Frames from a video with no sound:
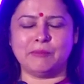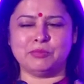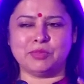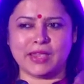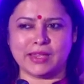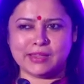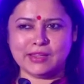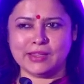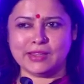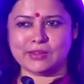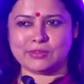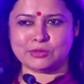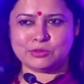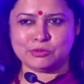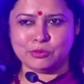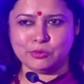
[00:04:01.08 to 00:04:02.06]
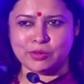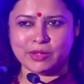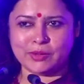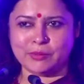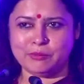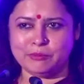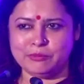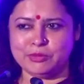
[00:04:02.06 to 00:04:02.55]
I'm taking it to
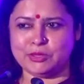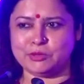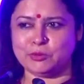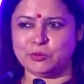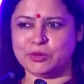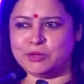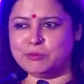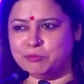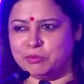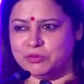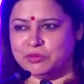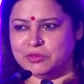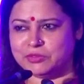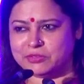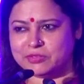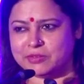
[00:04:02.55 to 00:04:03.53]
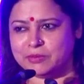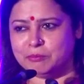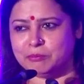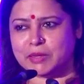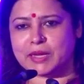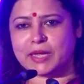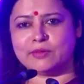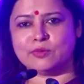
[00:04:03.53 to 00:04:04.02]
a detoured position,
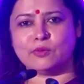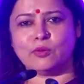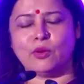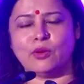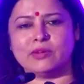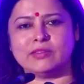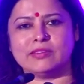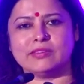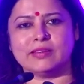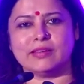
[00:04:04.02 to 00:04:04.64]
but I thought